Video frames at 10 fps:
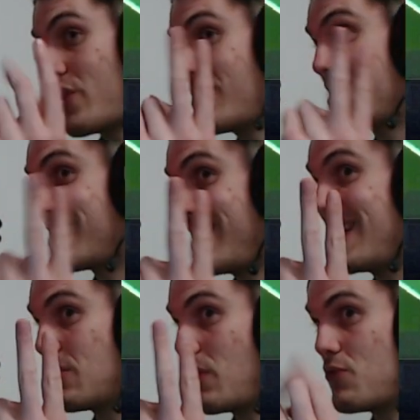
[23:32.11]
crush the
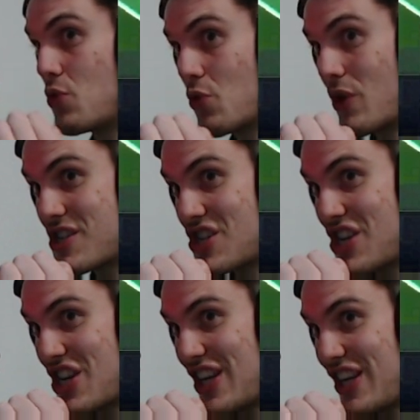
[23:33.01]
second wave you crush
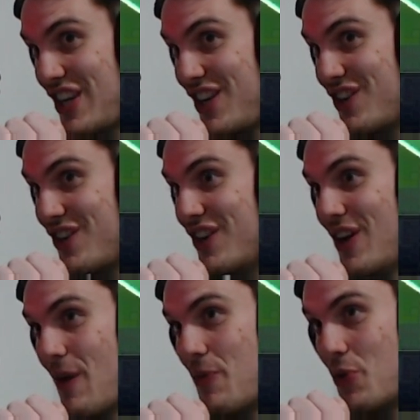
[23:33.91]
here
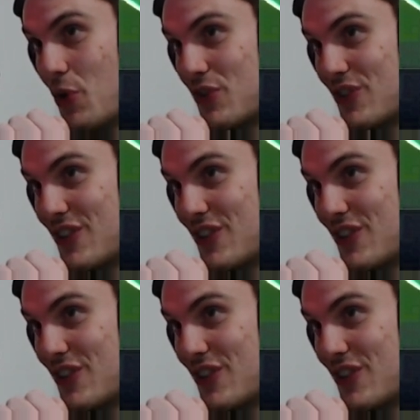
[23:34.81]
not